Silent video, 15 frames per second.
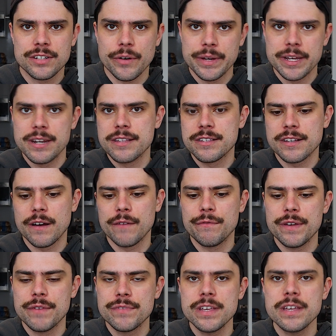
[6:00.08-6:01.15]
going in inside
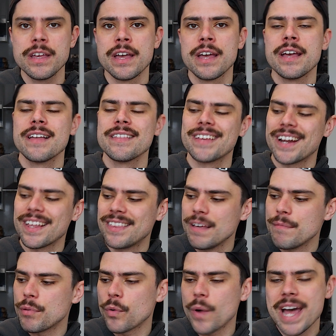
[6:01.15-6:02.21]
50, then I
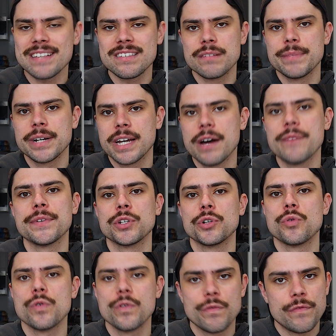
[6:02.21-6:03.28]
think Barrass and McGovern
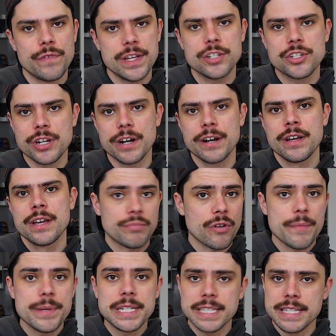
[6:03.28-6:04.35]
could feature
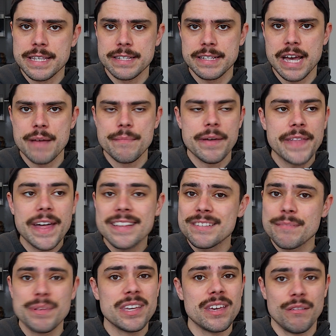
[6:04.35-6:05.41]
prominently in this game. And that's
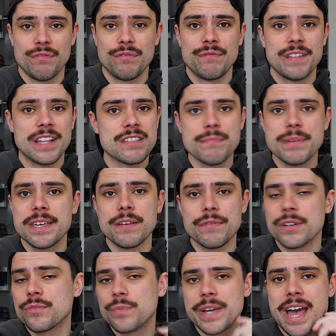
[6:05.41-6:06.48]
a big if. That's a big if,
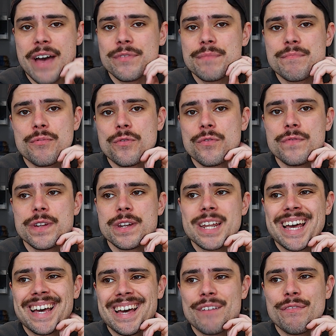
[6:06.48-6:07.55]
because we haven't proven
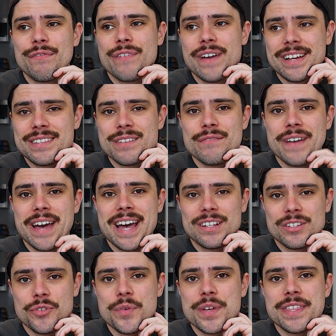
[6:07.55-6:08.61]
effective
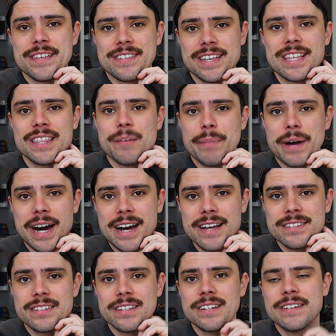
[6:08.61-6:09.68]
at doing this in the
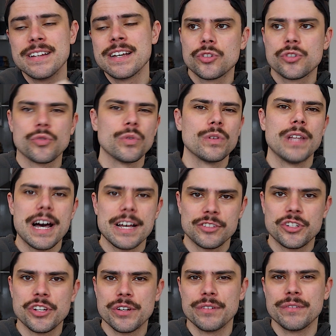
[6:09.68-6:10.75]
past. And sure,
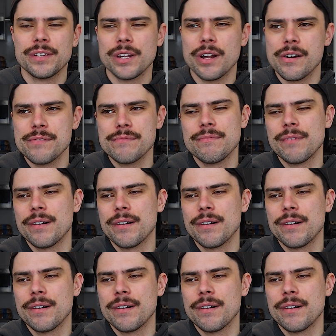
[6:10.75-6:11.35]
last year,